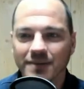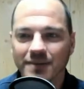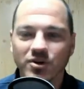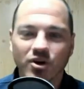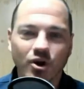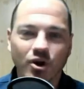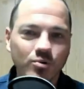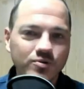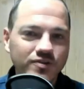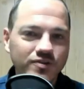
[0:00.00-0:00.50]
I'm
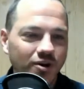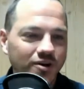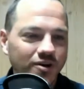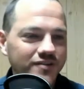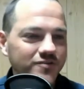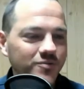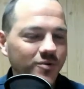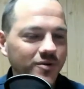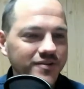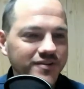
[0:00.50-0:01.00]
your host,
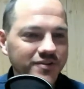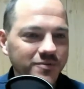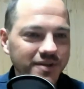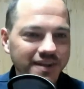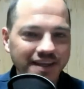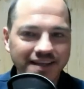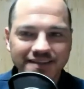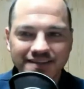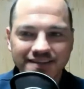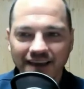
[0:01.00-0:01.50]
Curtis Wilkerson
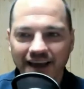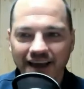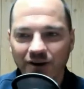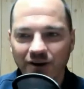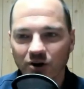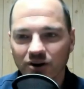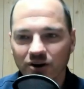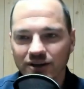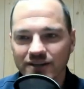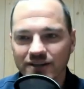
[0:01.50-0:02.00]
with Inside
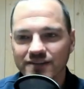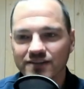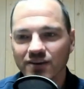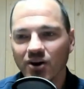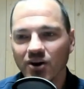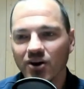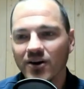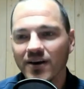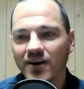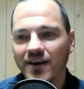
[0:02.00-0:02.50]

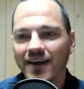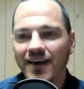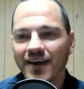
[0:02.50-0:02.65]
Arkansas.